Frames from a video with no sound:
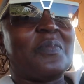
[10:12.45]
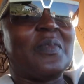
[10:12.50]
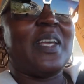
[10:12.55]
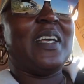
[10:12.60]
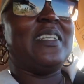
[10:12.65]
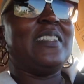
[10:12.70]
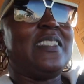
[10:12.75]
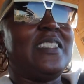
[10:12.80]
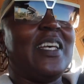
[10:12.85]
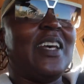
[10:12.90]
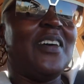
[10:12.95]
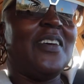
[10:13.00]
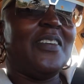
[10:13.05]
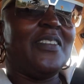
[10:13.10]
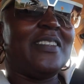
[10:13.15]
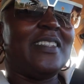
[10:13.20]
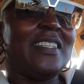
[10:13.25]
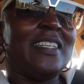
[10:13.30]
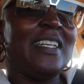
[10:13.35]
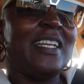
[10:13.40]
And
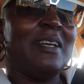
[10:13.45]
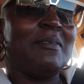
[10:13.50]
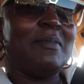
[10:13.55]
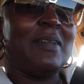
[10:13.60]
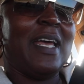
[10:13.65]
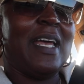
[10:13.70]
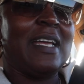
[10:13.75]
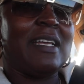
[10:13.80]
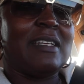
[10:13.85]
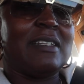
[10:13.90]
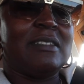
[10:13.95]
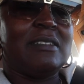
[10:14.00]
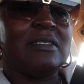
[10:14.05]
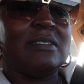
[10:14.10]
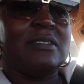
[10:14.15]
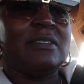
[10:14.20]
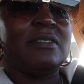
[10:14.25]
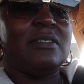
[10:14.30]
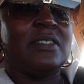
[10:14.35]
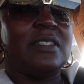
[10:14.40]
so then I'm like,
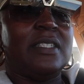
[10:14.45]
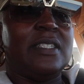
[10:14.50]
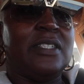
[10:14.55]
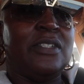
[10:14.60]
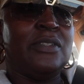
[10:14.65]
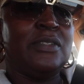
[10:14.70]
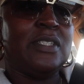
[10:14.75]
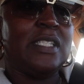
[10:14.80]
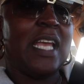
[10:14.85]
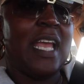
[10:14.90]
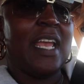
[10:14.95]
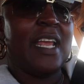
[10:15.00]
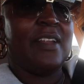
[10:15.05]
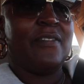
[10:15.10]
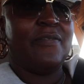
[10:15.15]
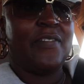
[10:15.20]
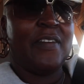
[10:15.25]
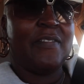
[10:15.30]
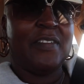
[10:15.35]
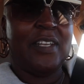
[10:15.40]
you
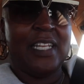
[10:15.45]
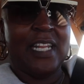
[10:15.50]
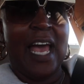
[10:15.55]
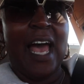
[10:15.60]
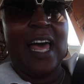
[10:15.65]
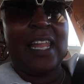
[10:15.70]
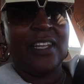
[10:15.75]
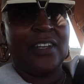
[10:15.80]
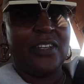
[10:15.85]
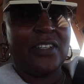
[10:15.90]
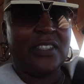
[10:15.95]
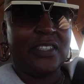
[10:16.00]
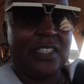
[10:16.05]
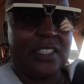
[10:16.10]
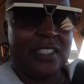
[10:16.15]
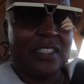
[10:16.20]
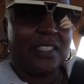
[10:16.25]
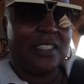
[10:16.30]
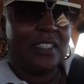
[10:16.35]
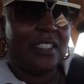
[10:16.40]
saying $50?
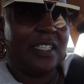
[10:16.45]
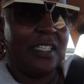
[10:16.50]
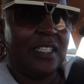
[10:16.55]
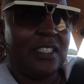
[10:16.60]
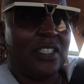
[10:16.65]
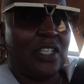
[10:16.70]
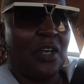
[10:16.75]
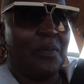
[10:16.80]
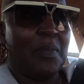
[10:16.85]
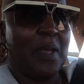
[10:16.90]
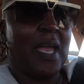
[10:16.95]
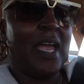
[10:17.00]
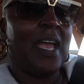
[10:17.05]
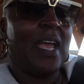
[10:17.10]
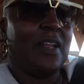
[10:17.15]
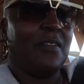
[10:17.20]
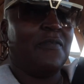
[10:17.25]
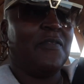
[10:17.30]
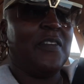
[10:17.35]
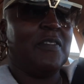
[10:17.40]
told me I
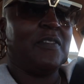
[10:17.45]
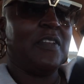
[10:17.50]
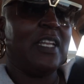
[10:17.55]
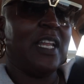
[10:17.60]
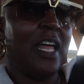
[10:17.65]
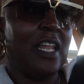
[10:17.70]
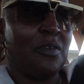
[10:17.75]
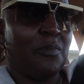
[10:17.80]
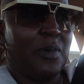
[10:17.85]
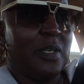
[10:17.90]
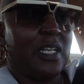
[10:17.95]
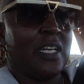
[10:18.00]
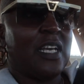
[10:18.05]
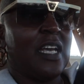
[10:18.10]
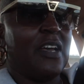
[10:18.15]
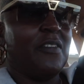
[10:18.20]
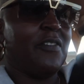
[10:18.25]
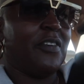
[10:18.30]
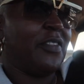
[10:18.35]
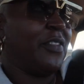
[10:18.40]
had a $50 one to
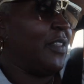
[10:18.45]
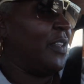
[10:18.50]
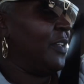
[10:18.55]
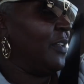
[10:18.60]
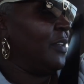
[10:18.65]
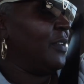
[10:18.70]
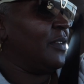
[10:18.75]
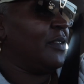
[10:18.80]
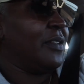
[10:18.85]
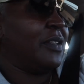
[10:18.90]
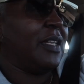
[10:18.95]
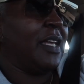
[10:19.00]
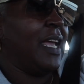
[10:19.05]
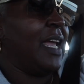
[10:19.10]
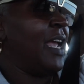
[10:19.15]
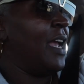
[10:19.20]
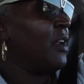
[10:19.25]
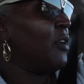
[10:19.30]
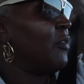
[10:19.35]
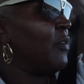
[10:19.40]
cover the
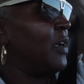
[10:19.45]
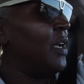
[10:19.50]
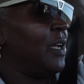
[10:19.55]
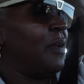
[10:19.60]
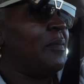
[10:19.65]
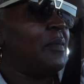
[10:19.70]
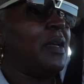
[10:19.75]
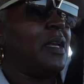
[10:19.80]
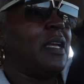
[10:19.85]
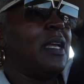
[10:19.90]
hand cream.